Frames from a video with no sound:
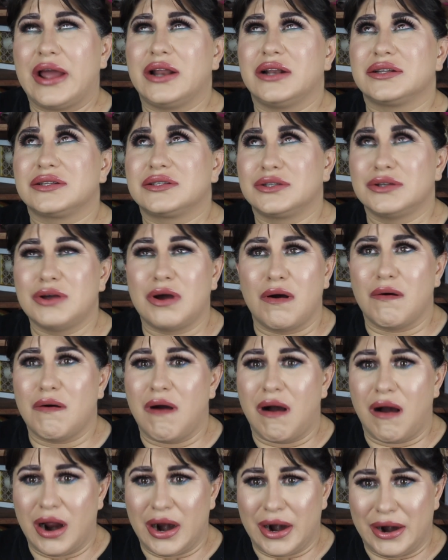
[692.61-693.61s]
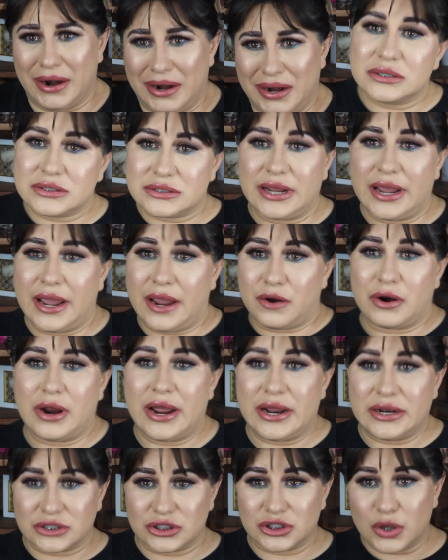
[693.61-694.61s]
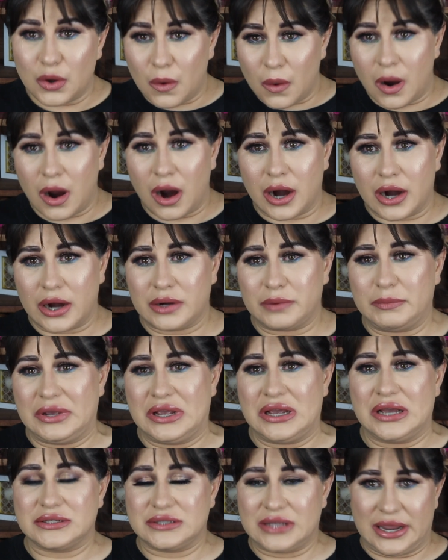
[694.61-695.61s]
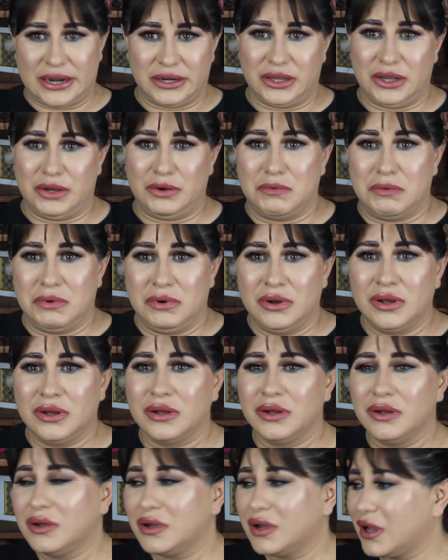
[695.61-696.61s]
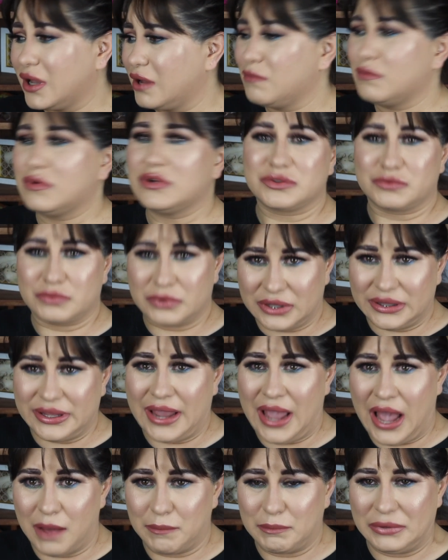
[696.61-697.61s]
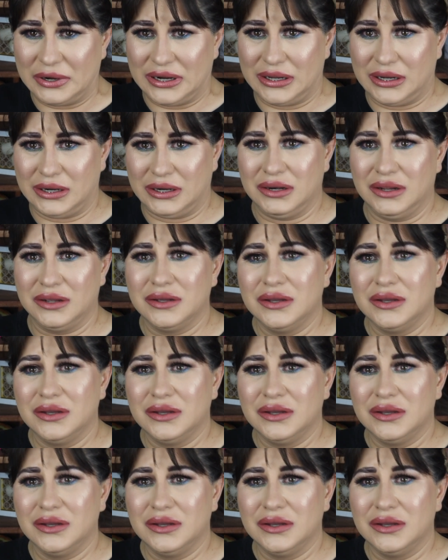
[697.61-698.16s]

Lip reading: so hard. This day I cried so hard because I knew it was really happening.